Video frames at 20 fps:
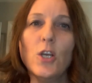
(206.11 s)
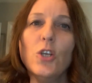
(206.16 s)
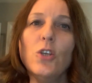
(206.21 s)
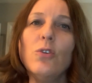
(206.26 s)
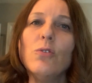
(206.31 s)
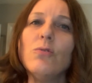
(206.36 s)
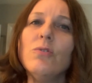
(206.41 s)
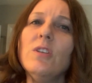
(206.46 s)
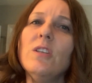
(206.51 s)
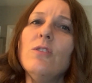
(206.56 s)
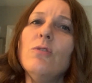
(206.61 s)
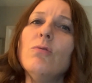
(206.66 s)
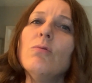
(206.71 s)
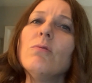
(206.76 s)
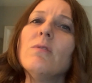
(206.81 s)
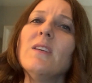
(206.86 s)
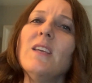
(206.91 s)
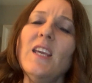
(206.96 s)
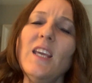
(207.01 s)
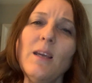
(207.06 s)
You need to
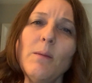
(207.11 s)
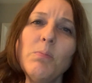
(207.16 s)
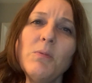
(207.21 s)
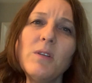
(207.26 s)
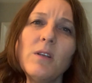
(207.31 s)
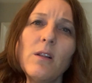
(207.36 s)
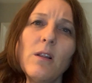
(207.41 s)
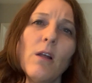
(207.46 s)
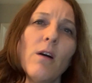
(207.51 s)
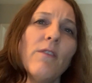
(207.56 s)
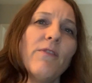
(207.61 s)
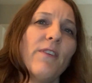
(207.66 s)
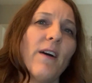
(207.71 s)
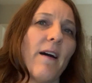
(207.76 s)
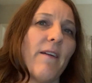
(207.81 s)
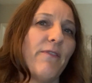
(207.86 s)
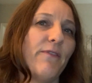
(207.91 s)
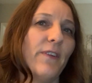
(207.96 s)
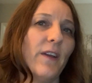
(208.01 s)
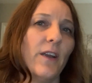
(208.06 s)
keep the love
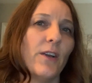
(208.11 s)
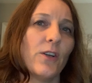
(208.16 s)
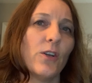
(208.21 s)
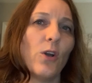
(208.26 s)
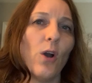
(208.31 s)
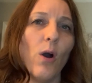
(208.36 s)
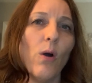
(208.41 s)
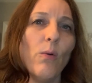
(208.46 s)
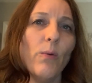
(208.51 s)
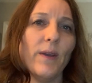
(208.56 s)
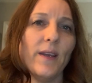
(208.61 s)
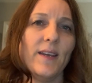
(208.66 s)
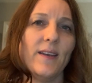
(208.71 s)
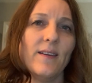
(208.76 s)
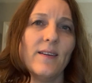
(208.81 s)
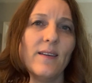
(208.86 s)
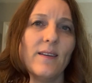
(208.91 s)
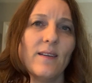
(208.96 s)
affair going.